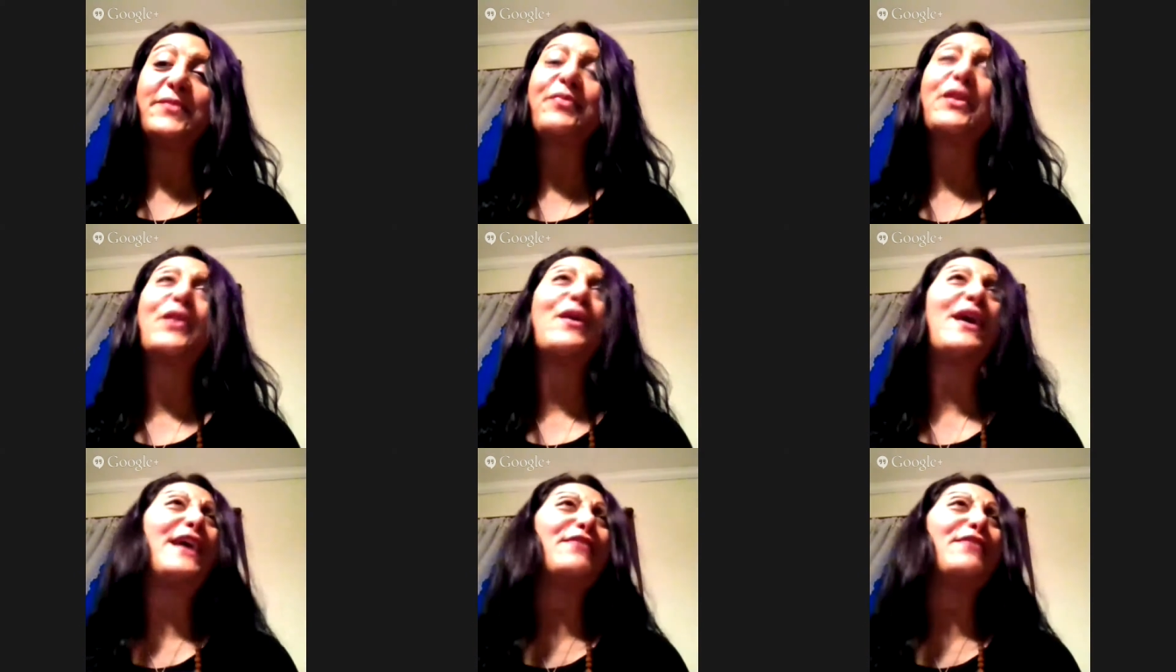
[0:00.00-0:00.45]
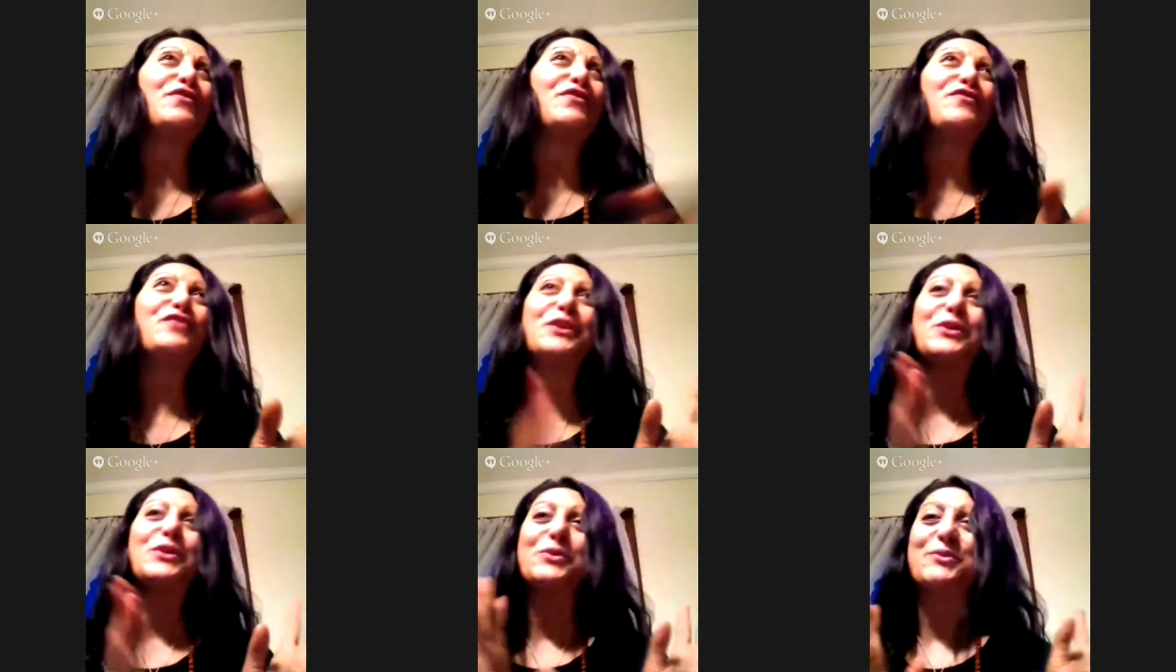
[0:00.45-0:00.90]
I have a
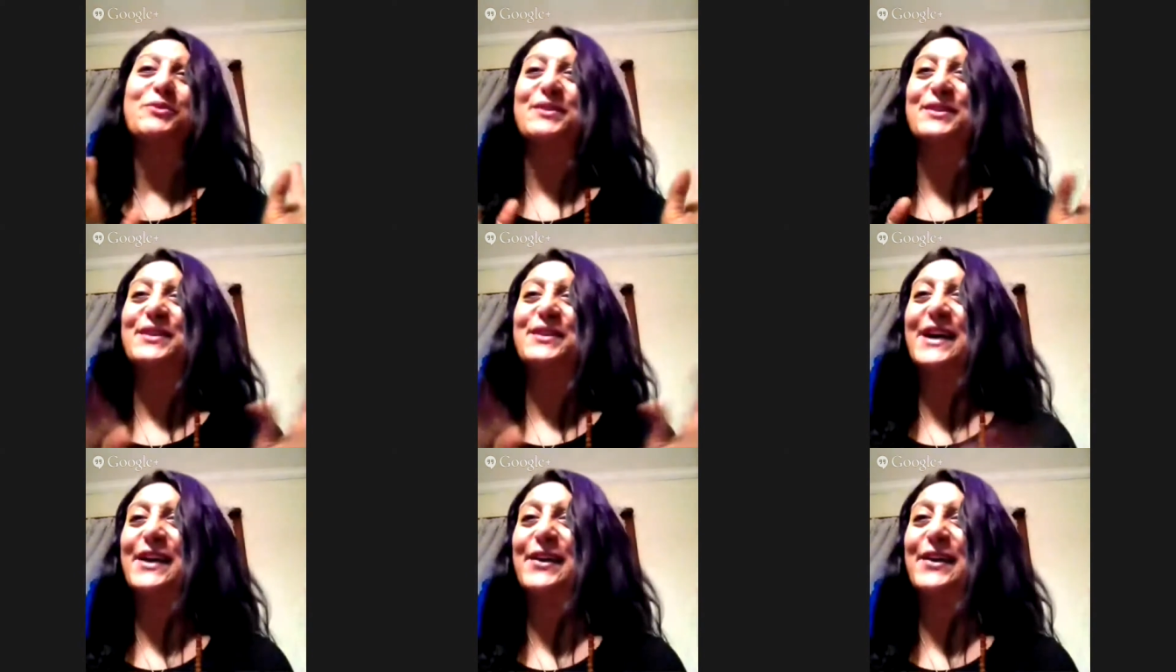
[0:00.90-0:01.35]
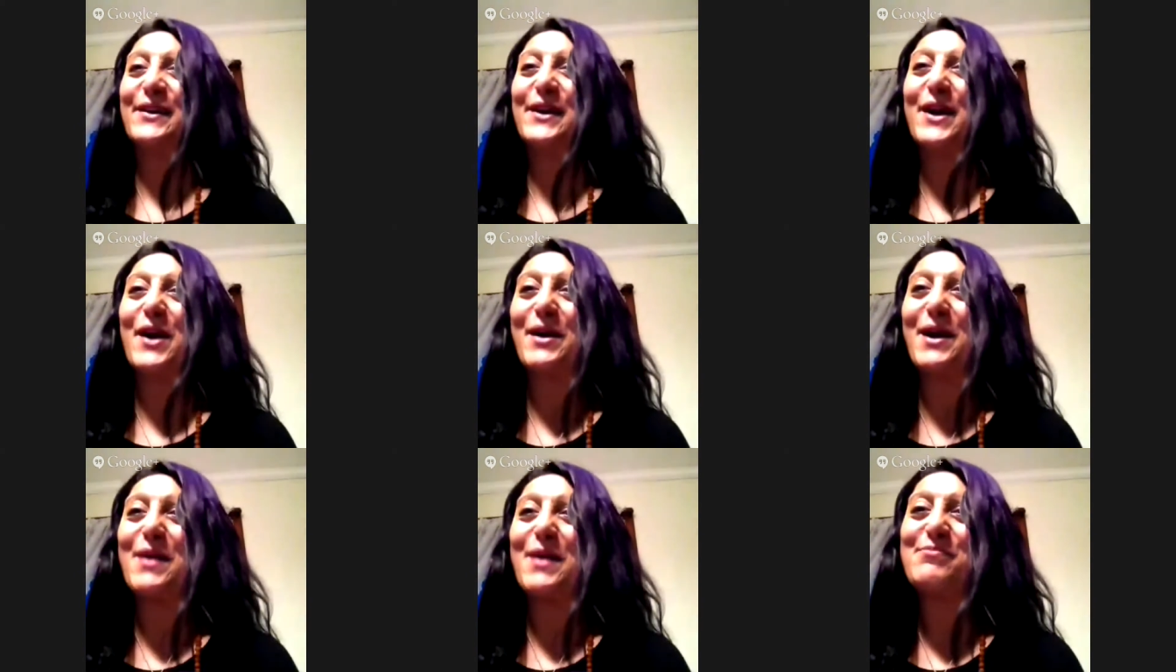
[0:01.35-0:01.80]
few that are
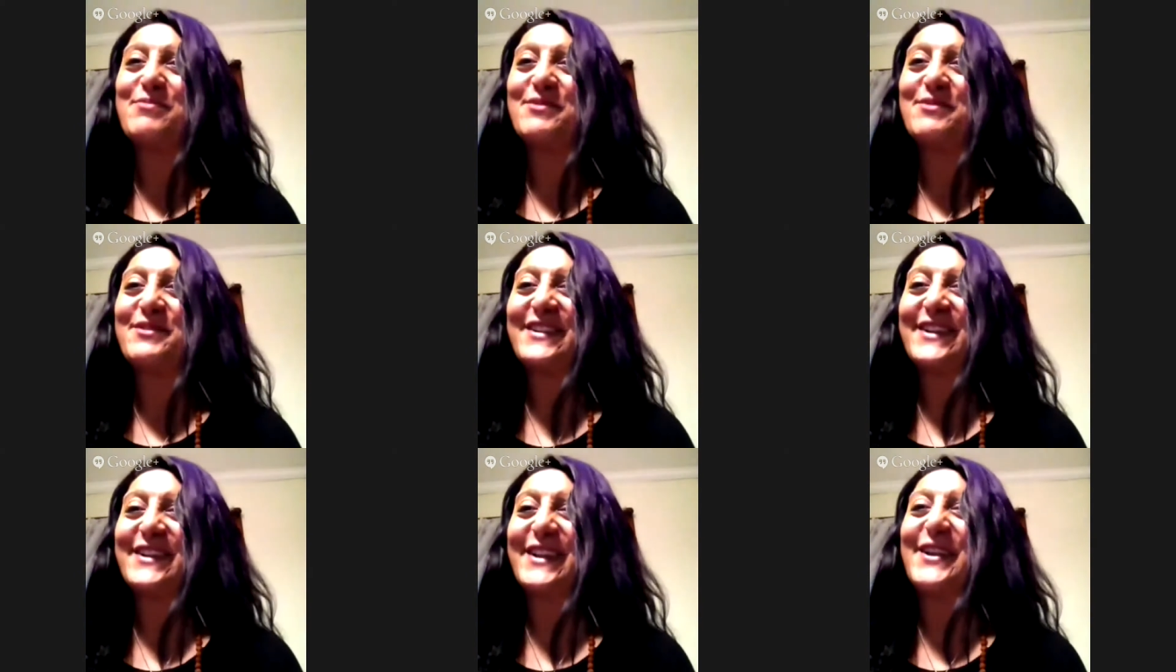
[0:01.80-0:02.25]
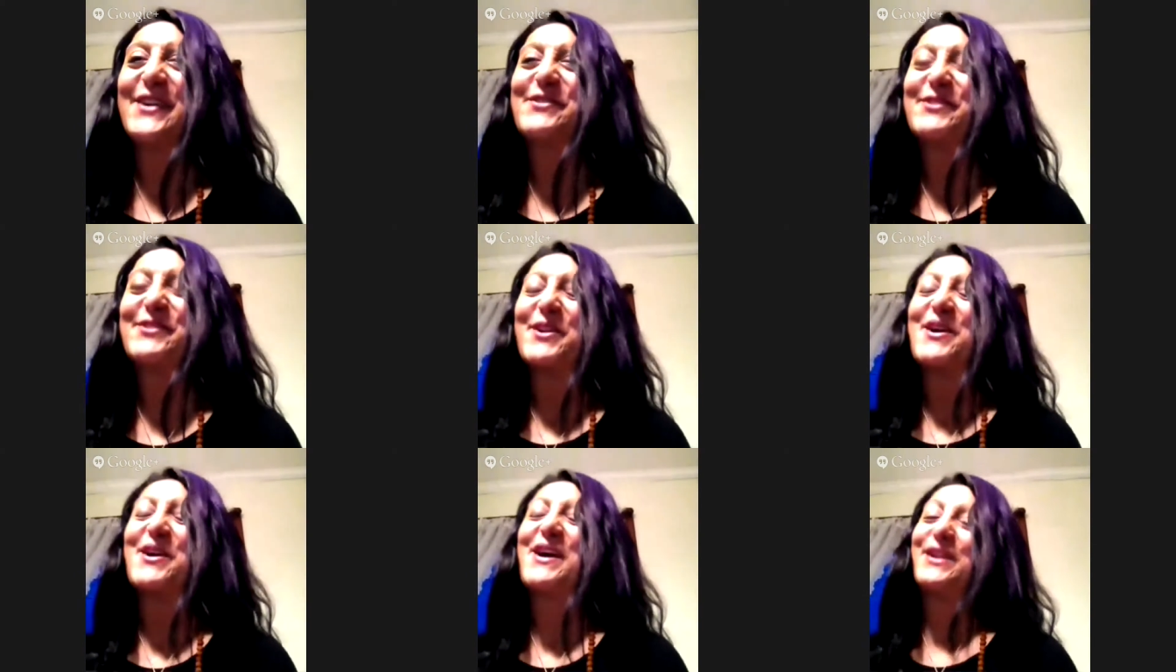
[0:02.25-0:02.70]
hung up, so
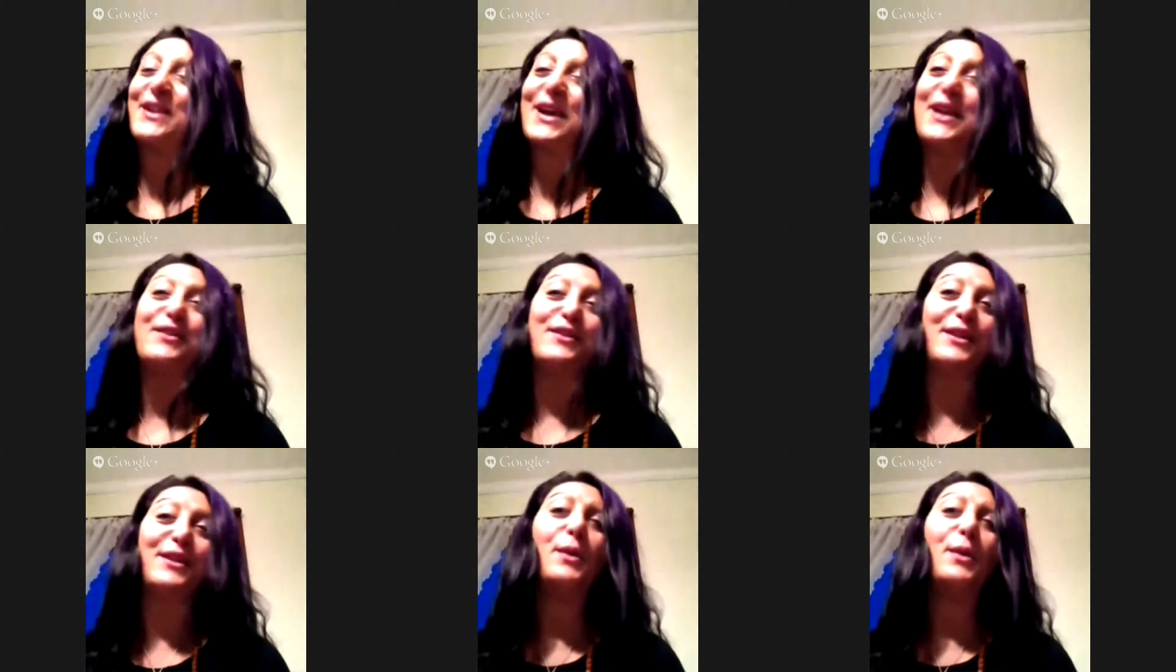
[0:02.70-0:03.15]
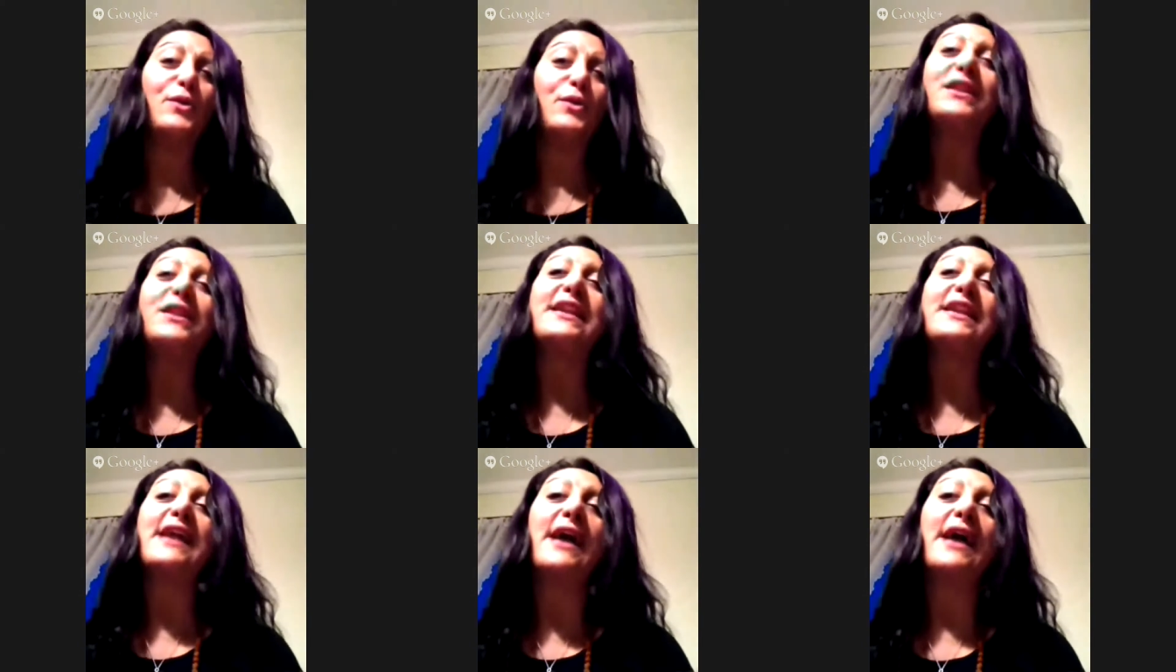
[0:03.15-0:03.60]
so it's
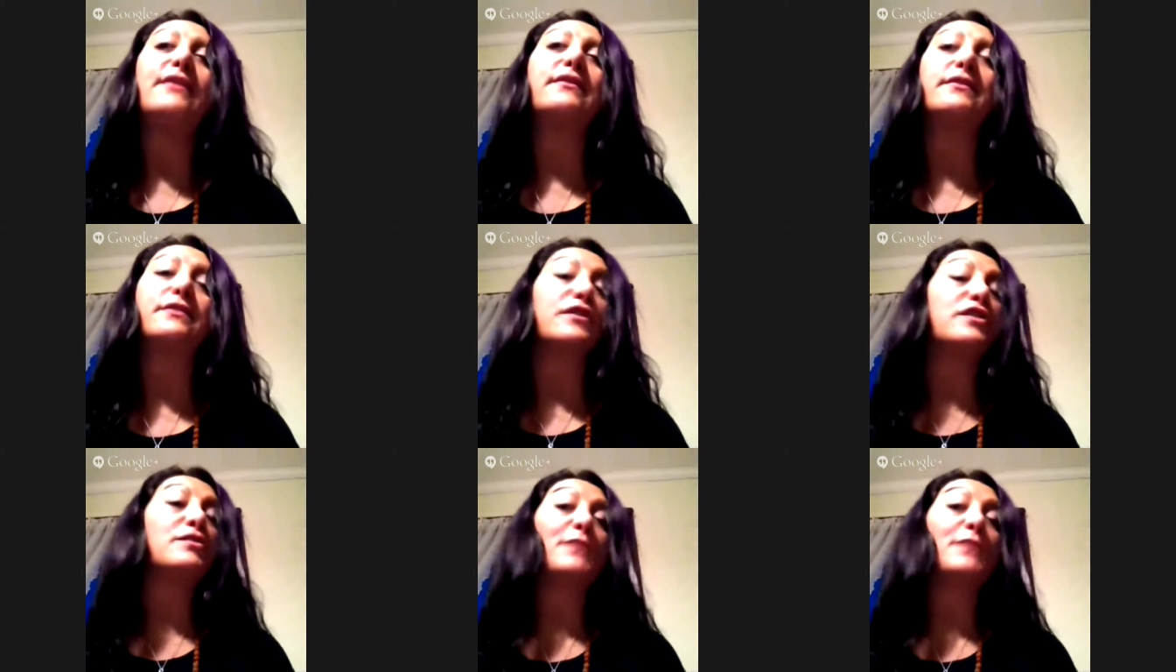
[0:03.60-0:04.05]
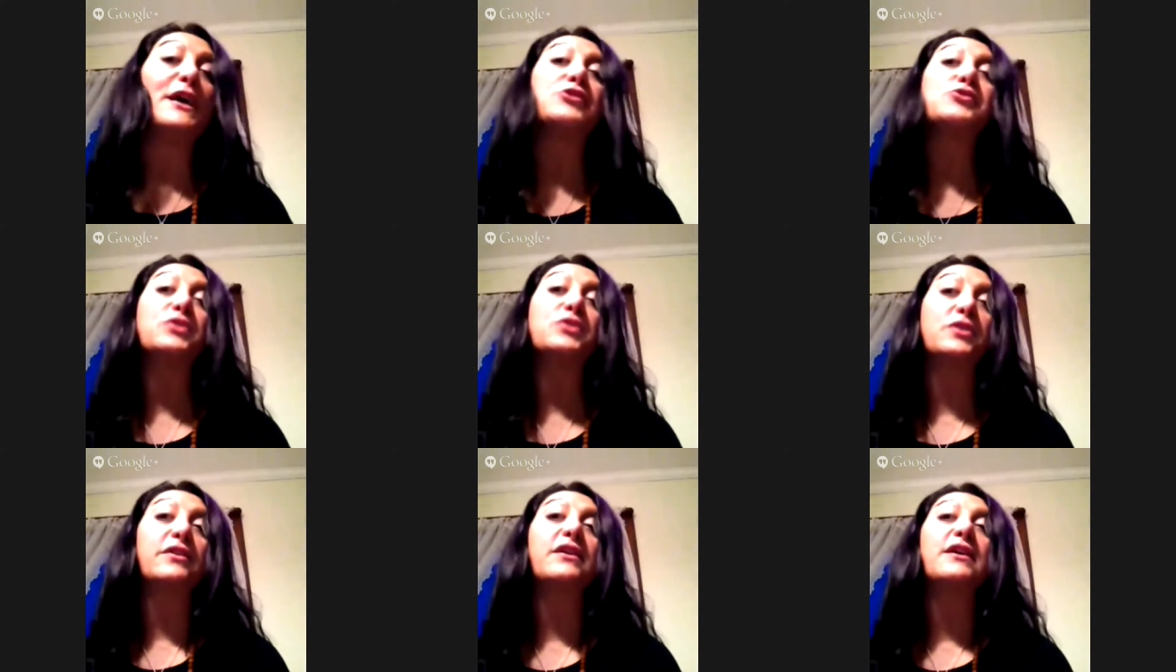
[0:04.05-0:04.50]
really nice. It's a
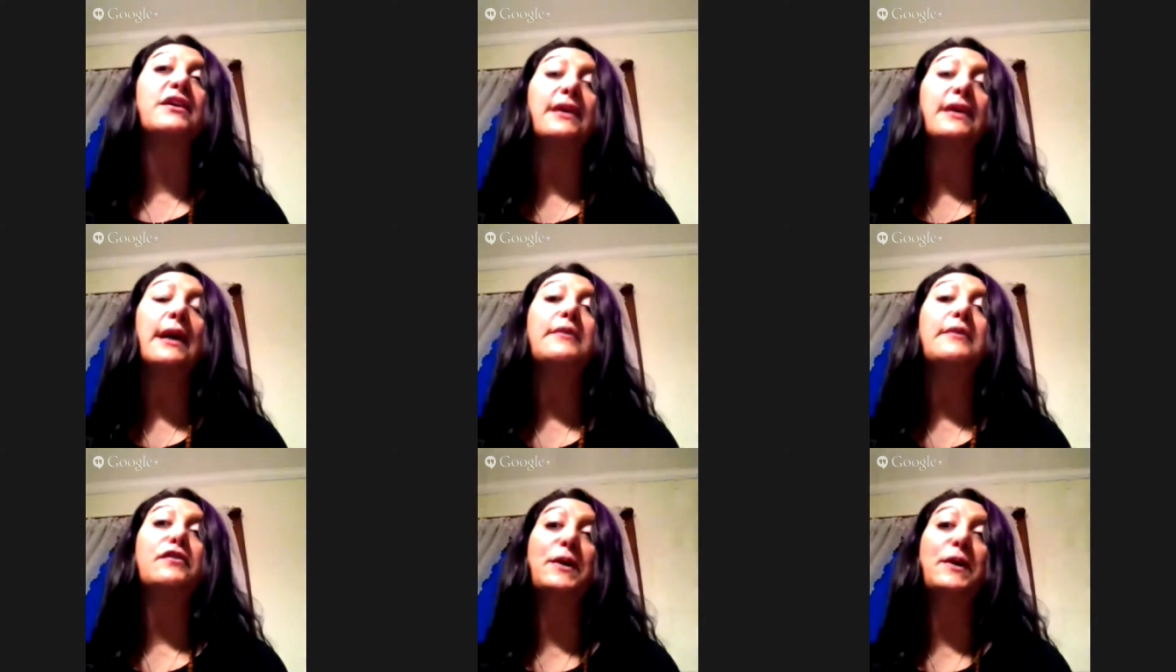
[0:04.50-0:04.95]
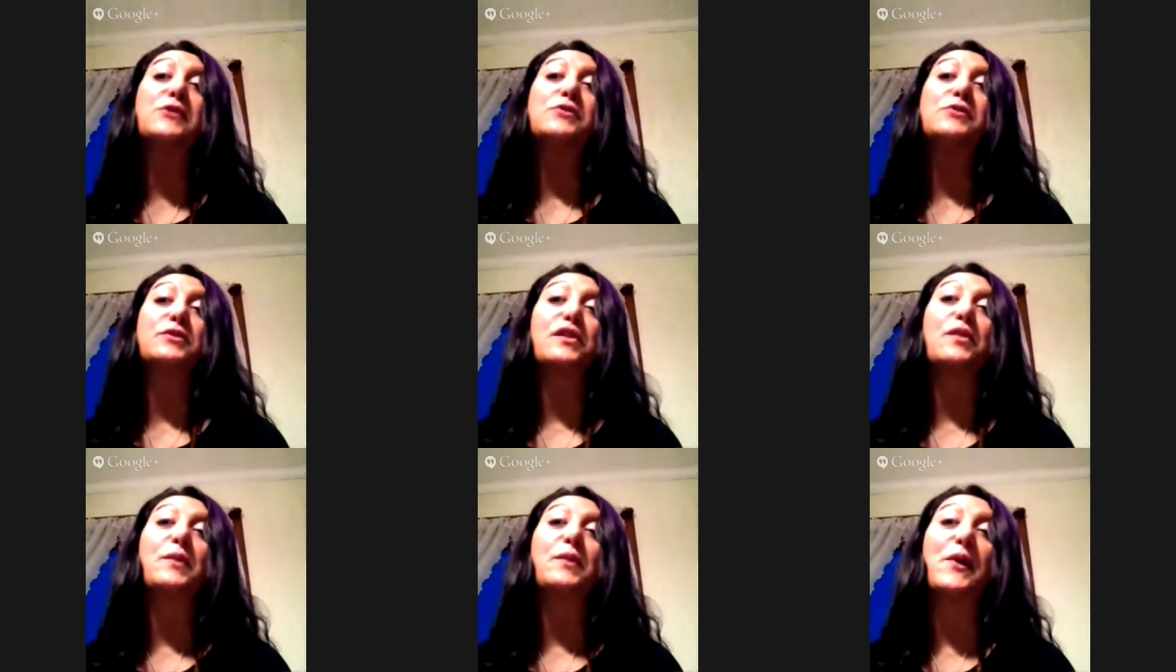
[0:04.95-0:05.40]
special
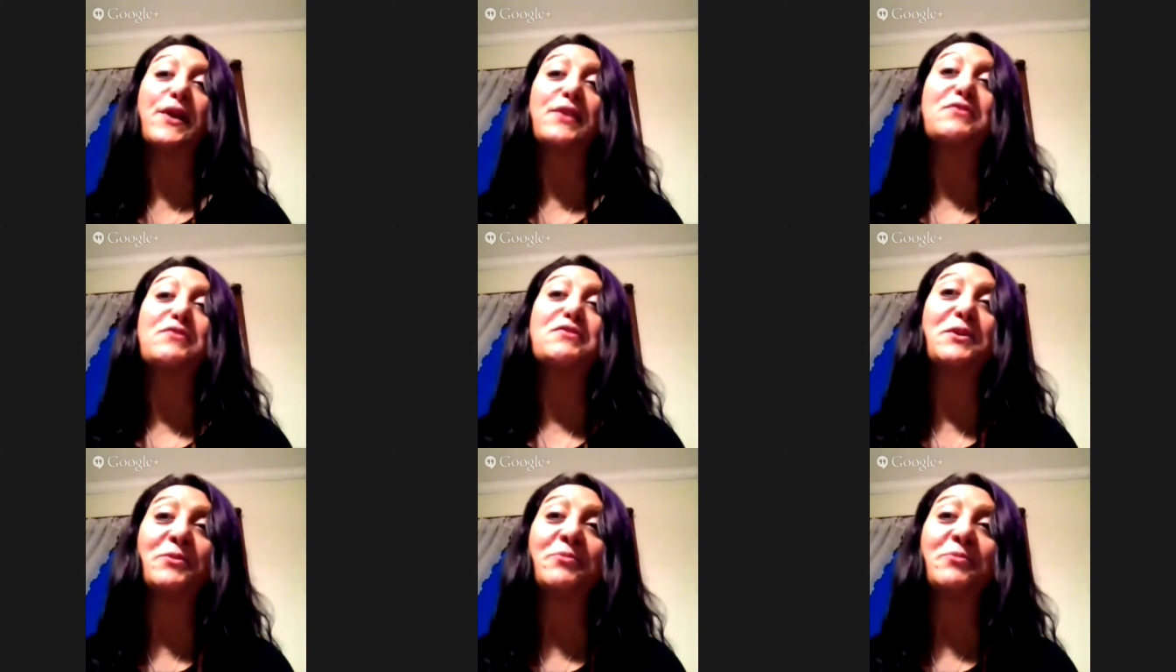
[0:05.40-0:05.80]
experience.